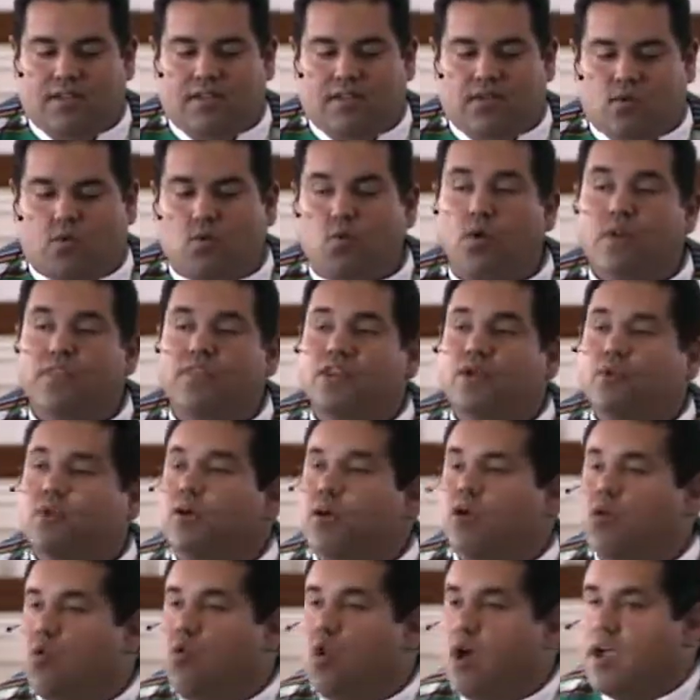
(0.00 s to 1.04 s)
one that
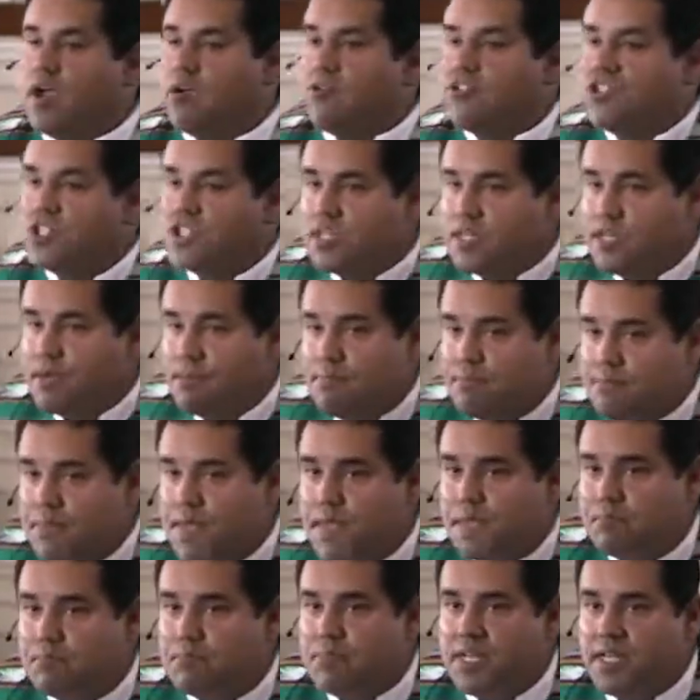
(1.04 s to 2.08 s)
requires
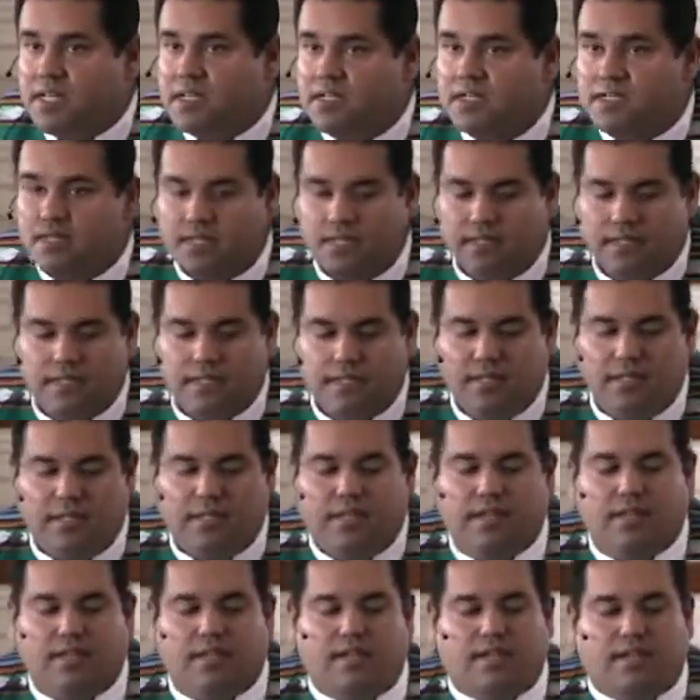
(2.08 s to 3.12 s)
commitment,
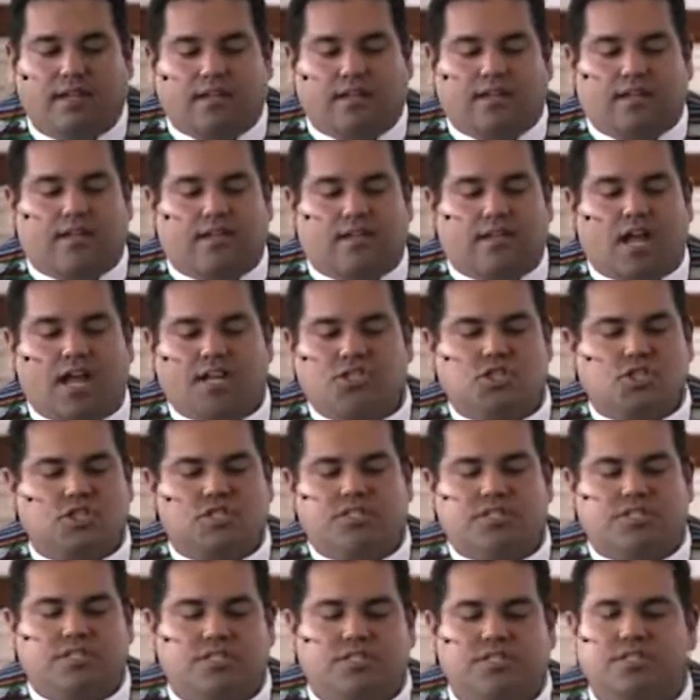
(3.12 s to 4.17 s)
not
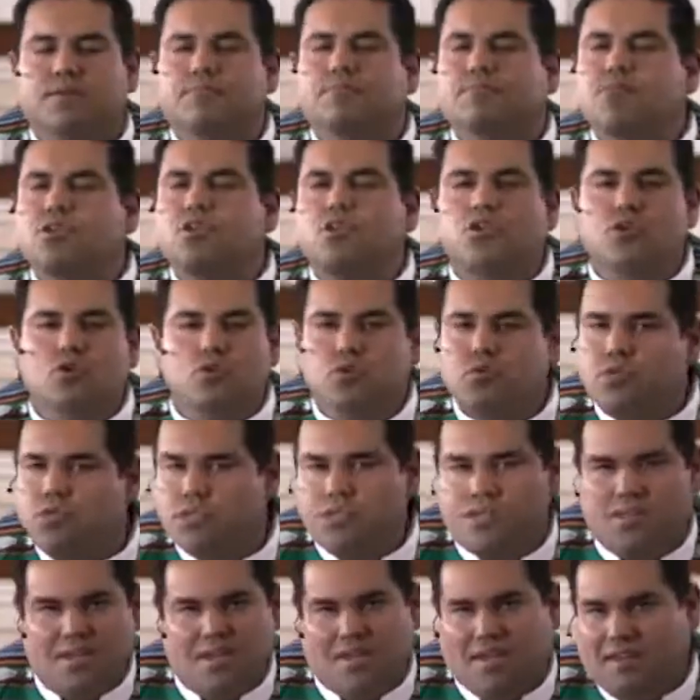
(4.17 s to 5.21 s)
just some new
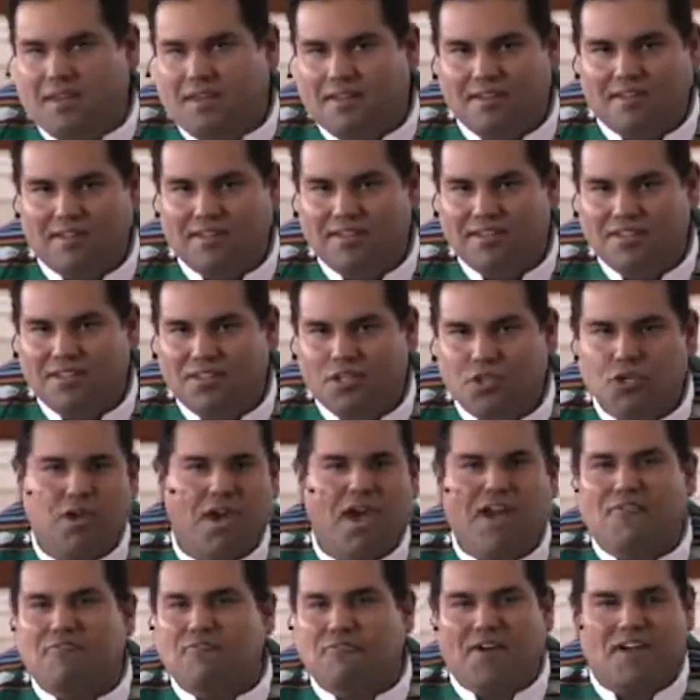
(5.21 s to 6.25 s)
thing you got
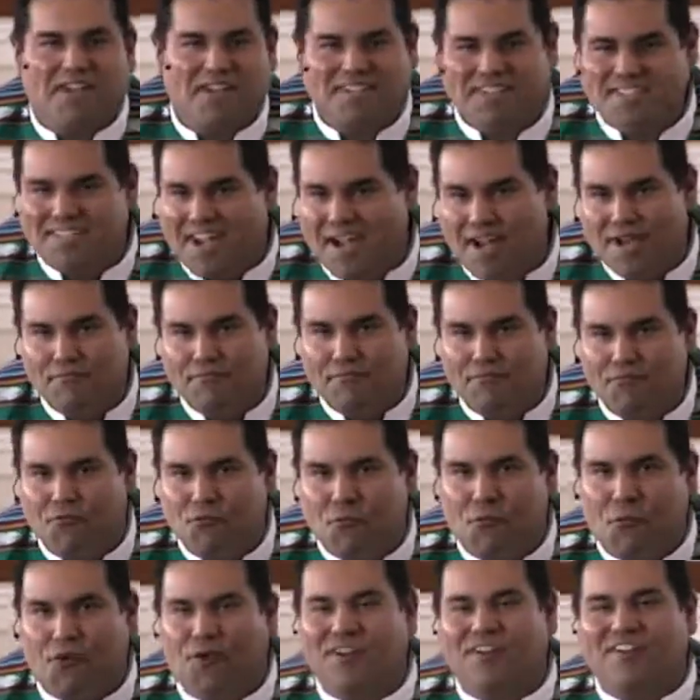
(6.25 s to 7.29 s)
to find time
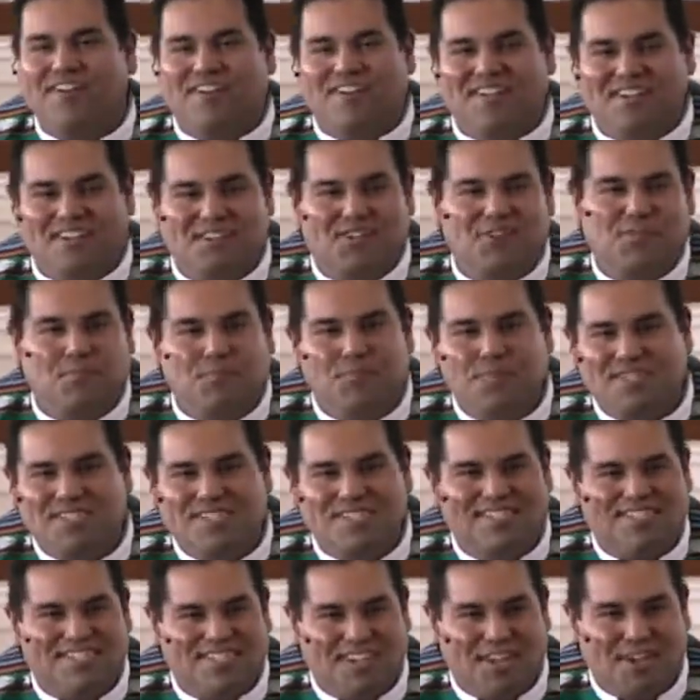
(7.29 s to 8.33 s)
for in your busy
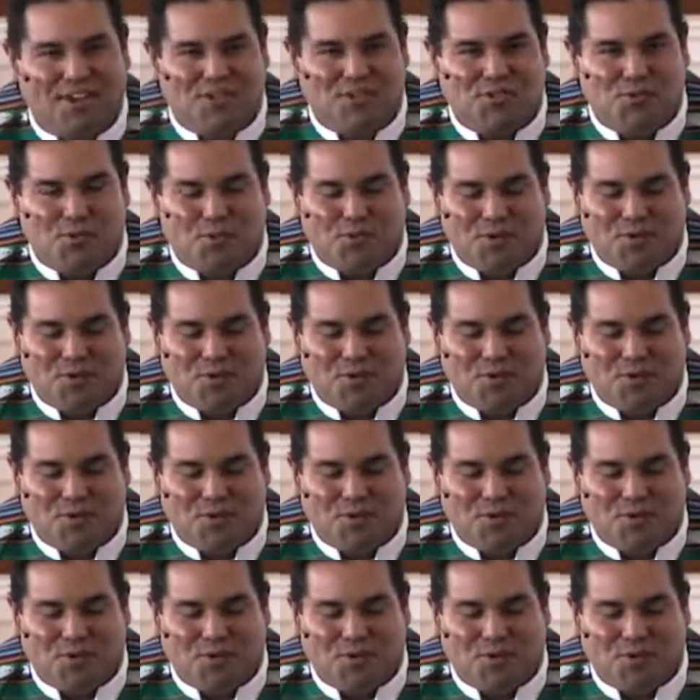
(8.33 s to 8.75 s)
schedule.